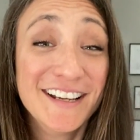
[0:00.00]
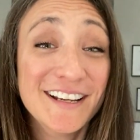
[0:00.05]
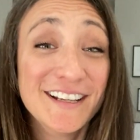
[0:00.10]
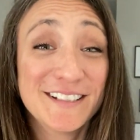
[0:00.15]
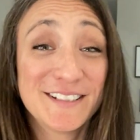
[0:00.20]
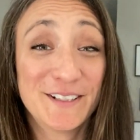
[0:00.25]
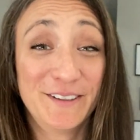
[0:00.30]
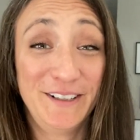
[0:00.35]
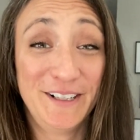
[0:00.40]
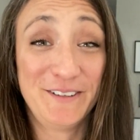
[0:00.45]

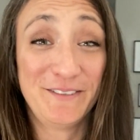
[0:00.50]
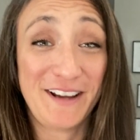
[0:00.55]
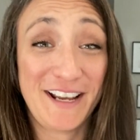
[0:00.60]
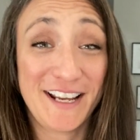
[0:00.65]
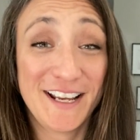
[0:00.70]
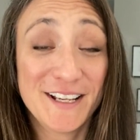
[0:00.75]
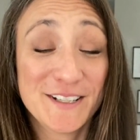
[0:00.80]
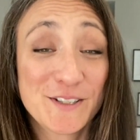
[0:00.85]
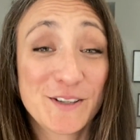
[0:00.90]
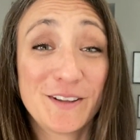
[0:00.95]
So
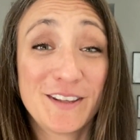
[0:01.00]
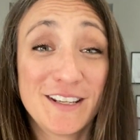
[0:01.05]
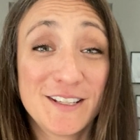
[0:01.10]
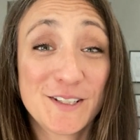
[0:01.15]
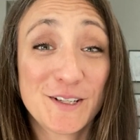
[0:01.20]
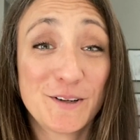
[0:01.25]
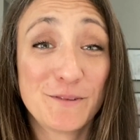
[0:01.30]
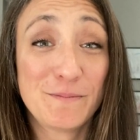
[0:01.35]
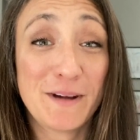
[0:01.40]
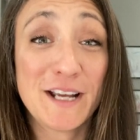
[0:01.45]
anyway, so these
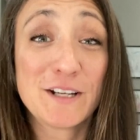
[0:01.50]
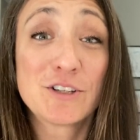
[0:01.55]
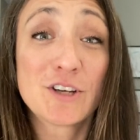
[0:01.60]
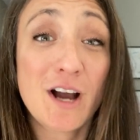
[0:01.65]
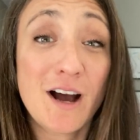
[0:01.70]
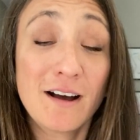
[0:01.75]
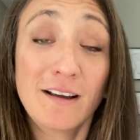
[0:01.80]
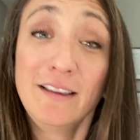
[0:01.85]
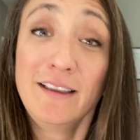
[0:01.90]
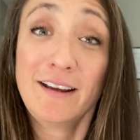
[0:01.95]
are my
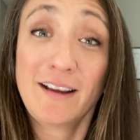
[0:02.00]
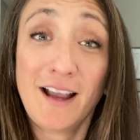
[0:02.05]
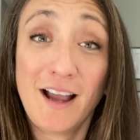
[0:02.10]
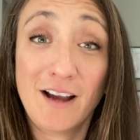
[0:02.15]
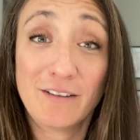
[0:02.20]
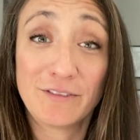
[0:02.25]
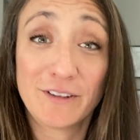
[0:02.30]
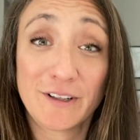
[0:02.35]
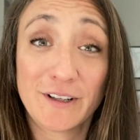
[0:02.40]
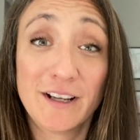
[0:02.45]

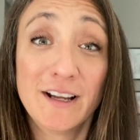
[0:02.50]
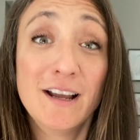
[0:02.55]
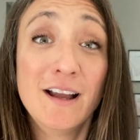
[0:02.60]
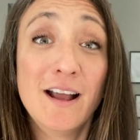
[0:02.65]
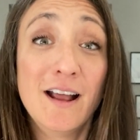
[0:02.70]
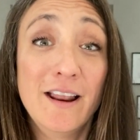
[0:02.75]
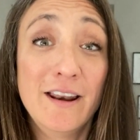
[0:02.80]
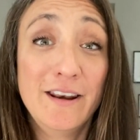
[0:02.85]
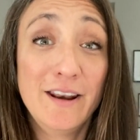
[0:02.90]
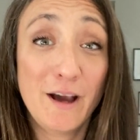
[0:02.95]
chocolate-covered
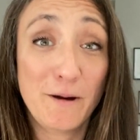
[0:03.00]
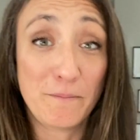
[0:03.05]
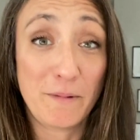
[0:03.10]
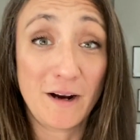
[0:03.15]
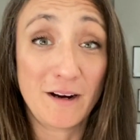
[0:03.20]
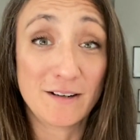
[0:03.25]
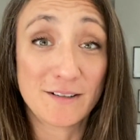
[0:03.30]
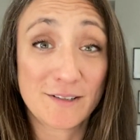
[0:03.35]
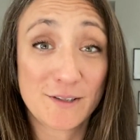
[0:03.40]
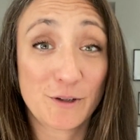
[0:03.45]
nut
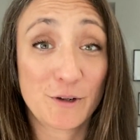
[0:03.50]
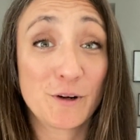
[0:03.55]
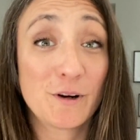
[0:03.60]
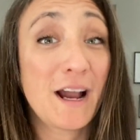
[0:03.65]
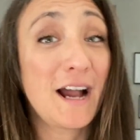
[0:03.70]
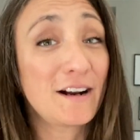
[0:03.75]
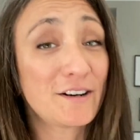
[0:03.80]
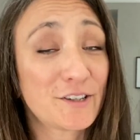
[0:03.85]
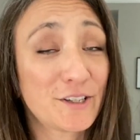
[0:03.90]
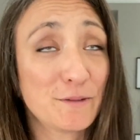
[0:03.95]
bars, or
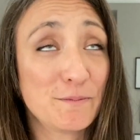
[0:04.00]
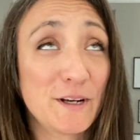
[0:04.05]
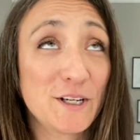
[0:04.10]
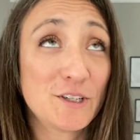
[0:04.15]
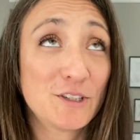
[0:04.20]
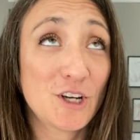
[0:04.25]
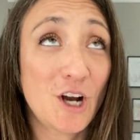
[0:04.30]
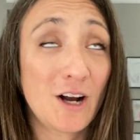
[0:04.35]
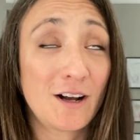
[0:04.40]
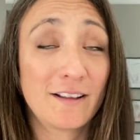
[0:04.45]
actually my
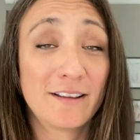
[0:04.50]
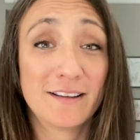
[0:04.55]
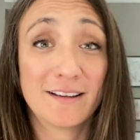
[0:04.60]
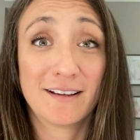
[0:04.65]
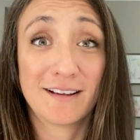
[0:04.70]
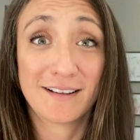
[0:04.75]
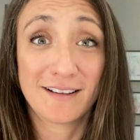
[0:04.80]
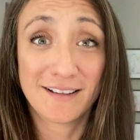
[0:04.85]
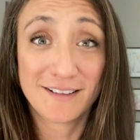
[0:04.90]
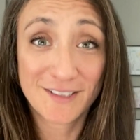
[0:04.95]
chocolate
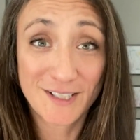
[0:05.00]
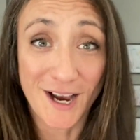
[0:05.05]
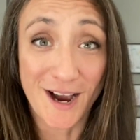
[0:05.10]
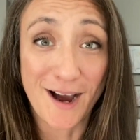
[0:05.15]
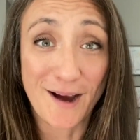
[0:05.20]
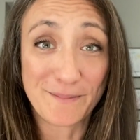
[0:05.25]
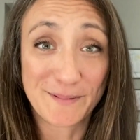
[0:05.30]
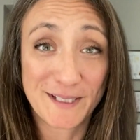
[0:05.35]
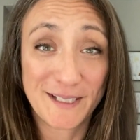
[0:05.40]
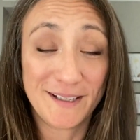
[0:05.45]

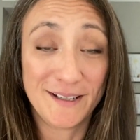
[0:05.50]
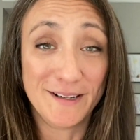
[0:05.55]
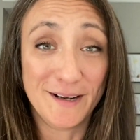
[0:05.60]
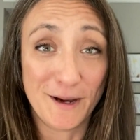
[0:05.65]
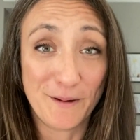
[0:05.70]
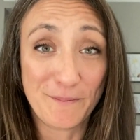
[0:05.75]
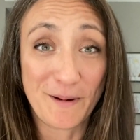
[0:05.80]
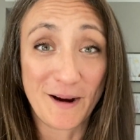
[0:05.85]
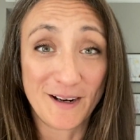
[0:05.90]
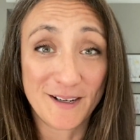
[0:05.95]
topped
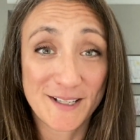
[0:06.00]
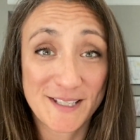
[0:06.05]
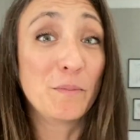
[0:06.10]
nut bars.